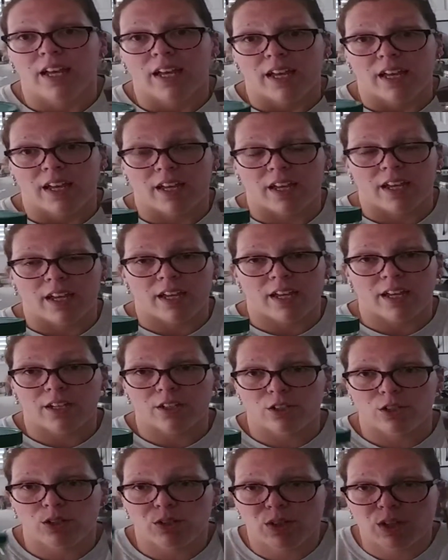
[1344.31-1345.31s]

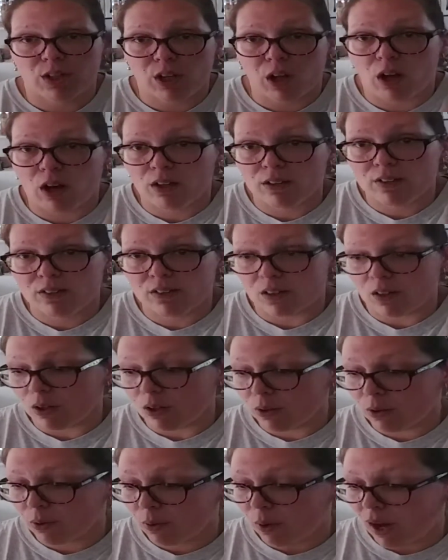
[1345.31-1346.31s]
and you can
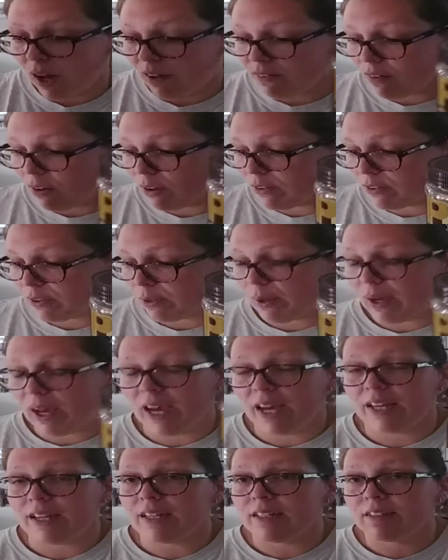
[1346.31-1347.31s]
also, I've also
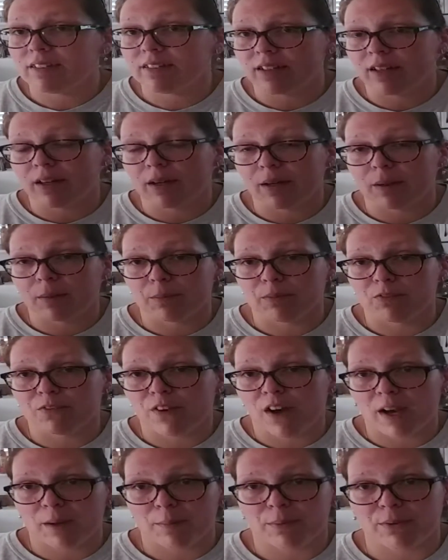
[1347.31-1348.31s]
added some
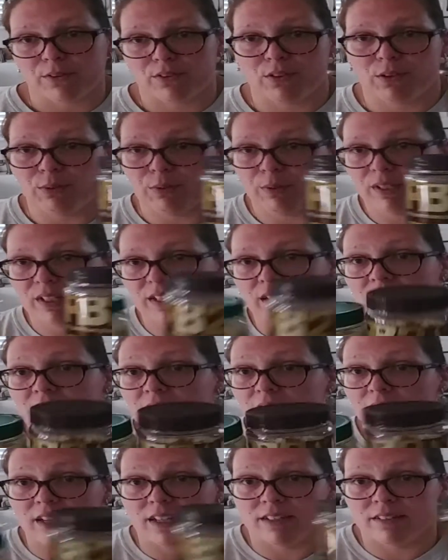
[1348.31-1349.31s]
fiber to it,
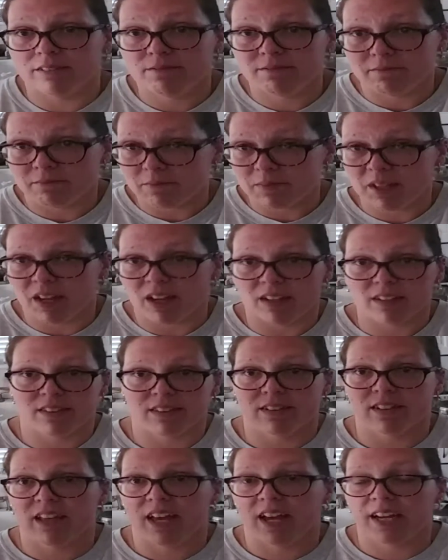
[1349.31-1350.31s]
and
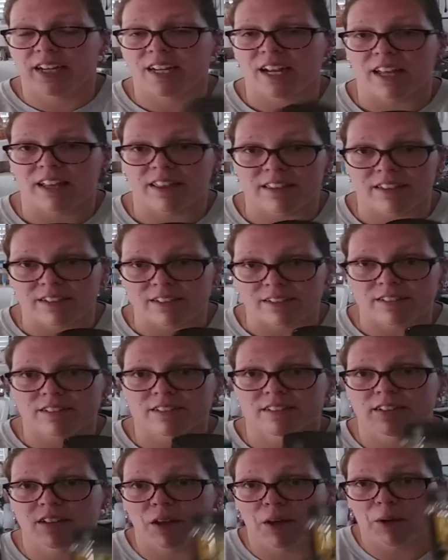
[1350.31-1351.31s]
tasted like nothing.
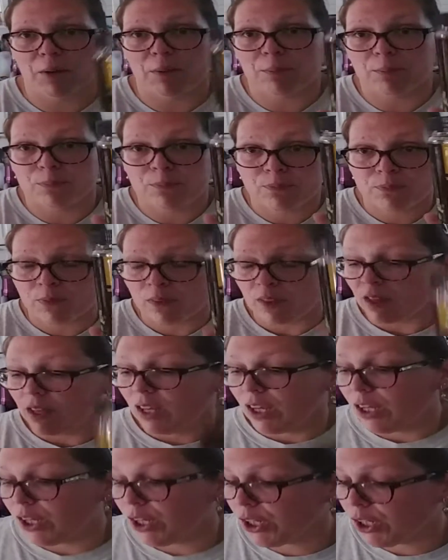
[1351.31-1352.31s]
So,
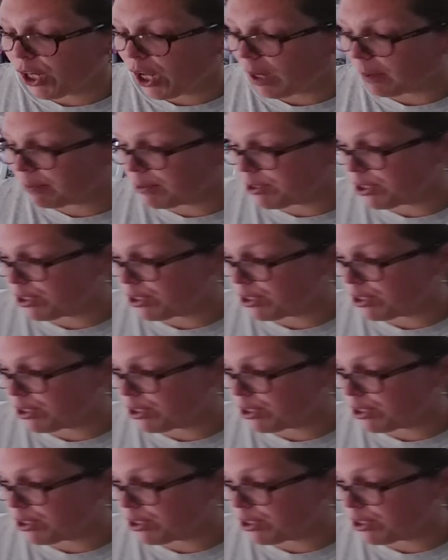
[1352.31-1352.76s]
good option